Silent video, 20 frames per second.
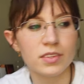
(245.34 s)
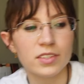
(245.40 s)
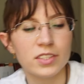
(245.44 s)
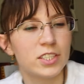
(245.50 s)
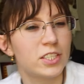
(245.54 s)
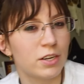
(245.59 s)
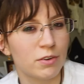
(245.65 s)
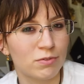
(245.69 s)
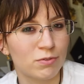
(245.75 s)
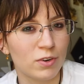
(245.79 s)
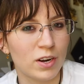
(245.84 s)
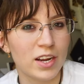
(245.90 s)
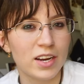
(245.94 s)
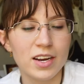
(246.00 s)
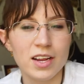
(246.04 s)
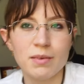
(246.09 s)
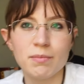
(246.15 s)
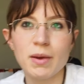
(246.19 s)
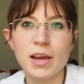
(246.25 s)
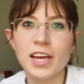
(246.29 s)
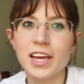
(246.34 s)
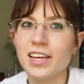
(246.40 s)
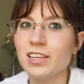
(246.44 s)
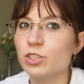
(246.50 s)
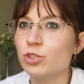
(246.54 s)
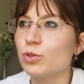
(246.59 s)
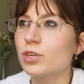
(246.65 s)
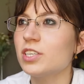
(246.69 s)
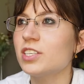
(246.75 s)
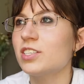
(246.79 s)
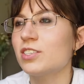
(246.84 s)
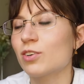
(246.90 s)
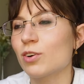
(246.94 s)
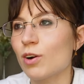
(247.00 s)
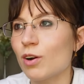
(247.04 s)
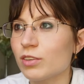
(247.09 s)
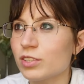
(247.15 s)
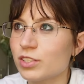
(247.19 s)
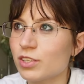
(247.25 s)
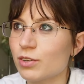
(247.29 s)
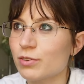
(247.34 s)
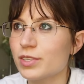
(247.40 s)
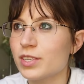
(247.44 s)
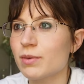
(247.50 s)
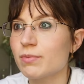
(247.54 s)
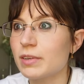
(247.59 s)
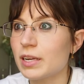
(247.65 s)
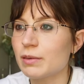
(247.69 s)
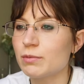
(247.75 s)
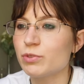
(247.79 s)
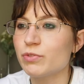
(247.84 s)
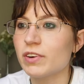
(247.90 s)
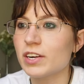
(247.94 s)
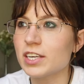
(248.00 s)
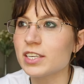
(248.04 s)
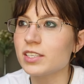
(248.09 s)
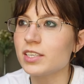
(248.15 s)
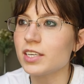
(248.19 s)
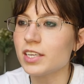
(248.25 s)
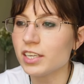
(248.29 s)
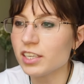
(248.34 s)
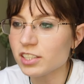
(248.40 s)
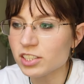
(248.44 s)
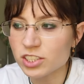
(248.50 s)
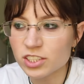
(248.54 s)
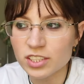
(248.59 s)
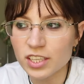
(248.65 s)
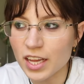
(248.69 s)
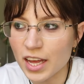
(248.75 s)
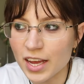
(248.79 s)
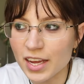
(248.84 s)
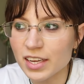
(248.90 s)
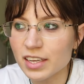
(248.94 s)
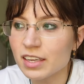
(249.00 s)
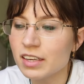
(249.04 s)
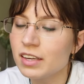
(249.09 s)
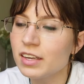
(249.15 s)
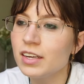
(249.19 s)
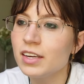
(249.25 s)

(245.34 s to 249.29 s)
different. And my interests are also sometimes very niche. Like,